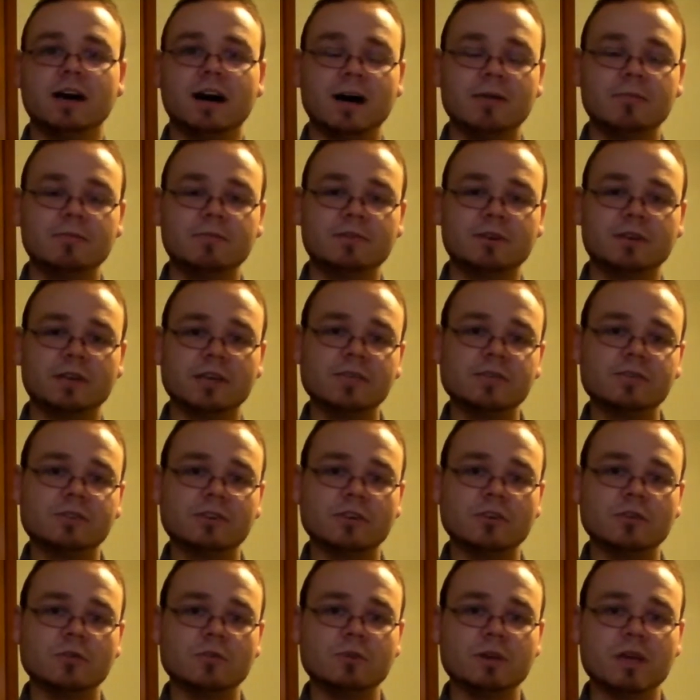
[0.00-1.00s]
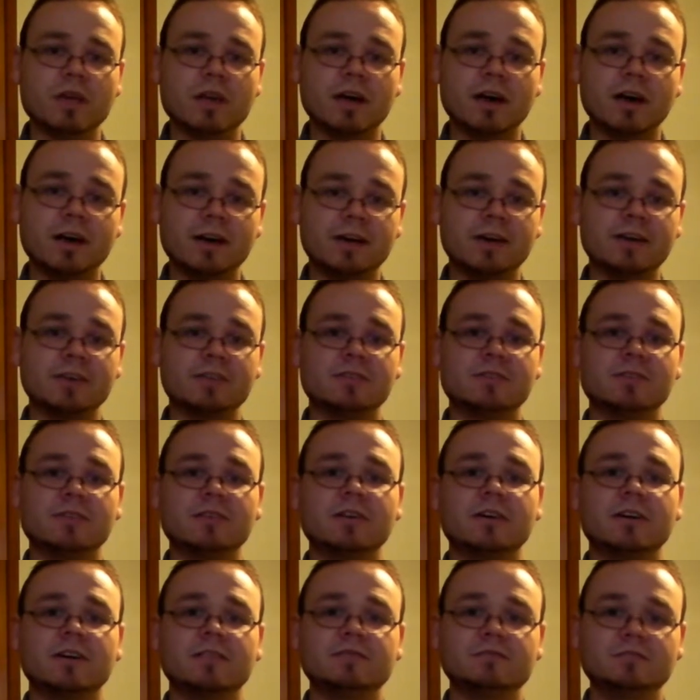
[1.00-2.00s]
I'm forgiving you because
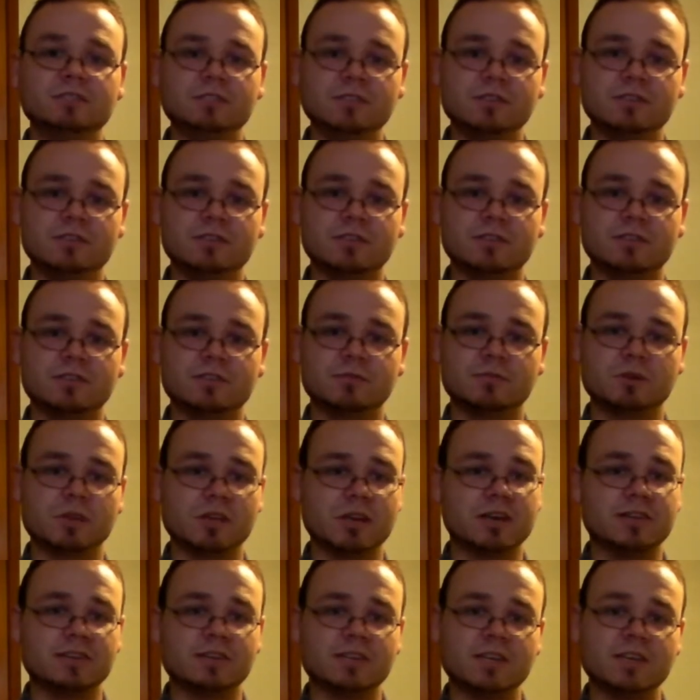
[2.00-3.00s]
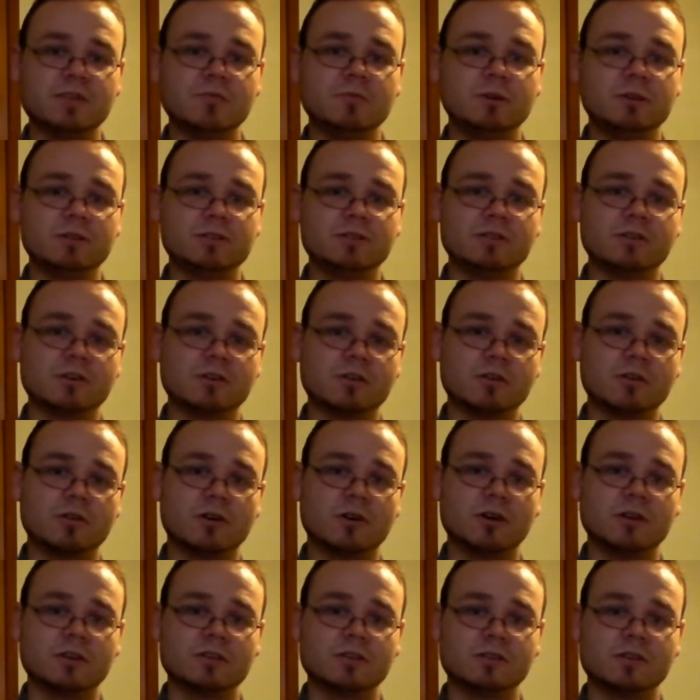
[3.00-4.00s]
of Jesus, because he went to the
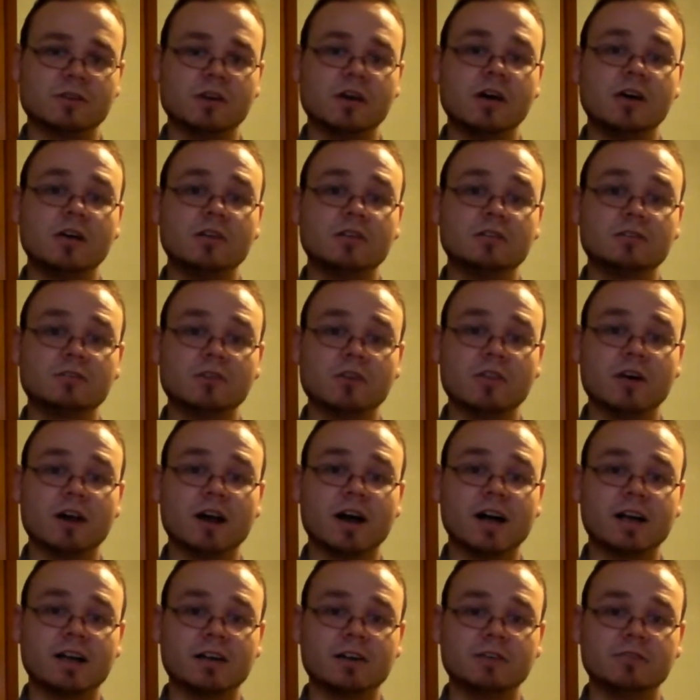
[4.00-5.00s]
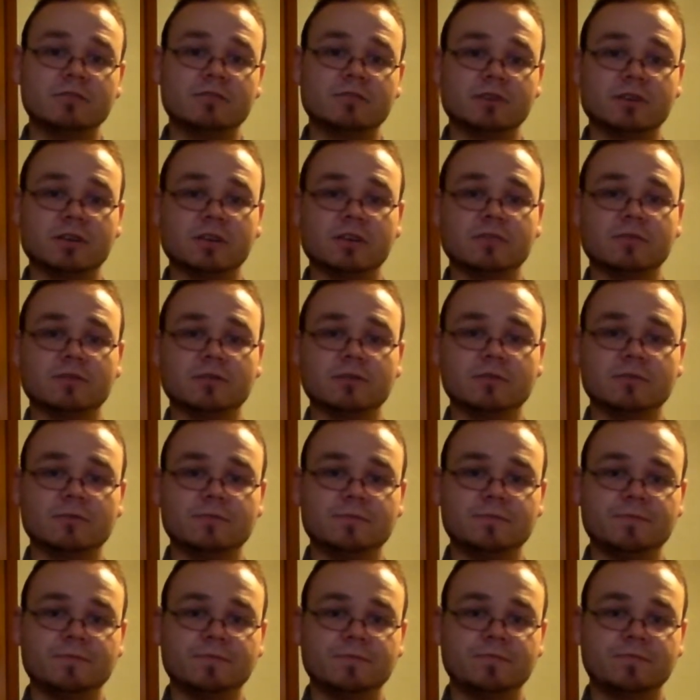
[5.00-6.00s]
cross so that I could forgive you.
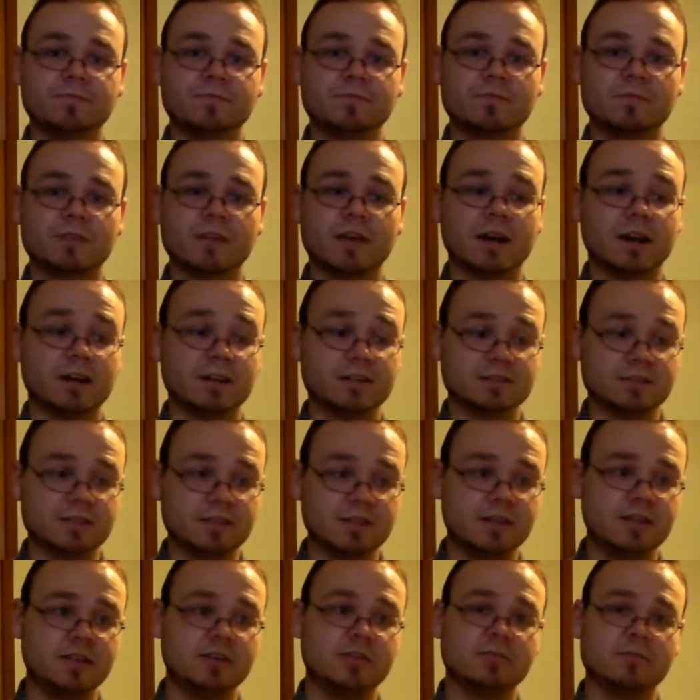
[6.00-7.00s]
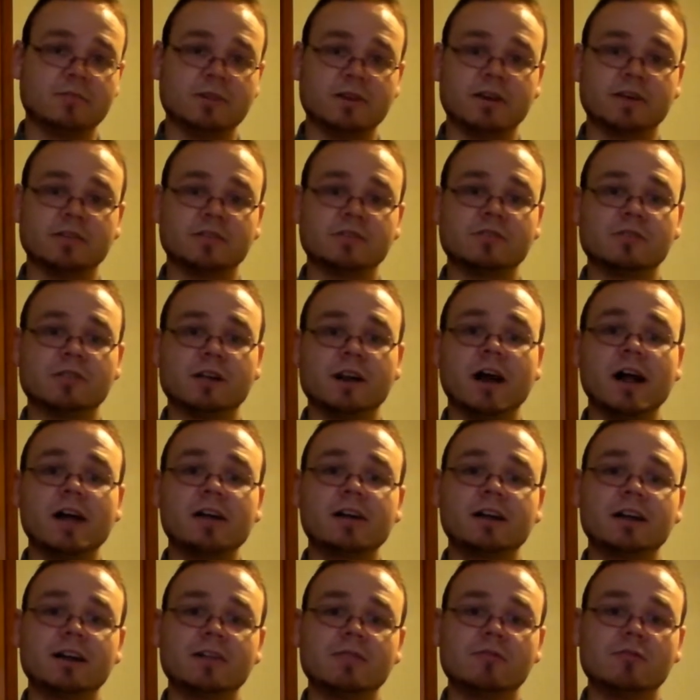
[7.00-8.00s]
And I sent him there so that I
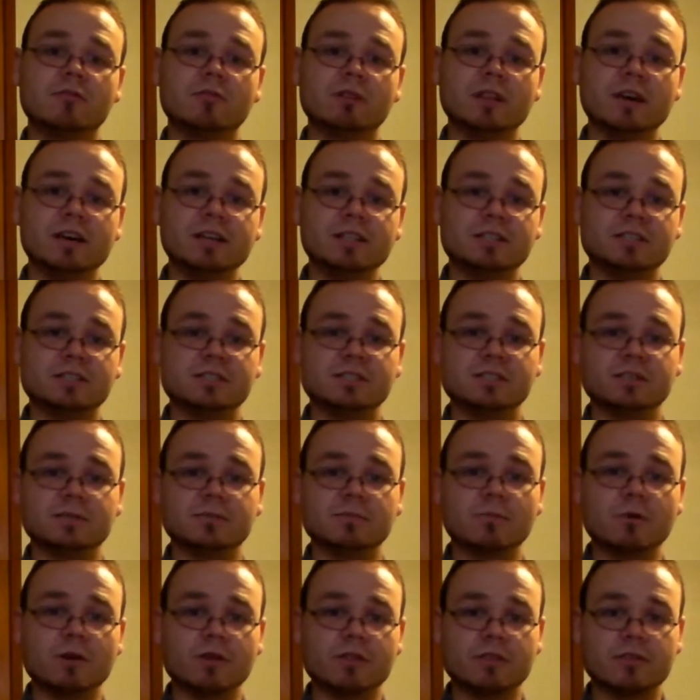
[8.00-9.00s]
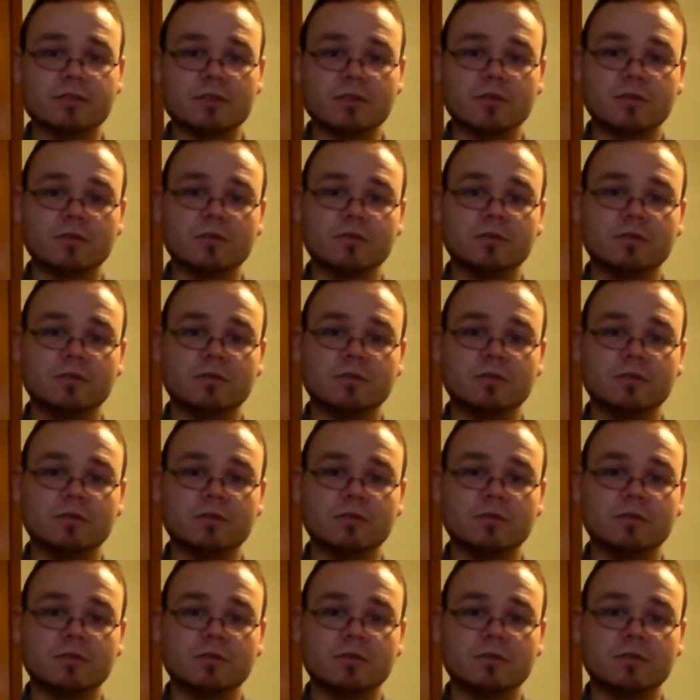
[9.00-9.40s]
could have a relationship with you.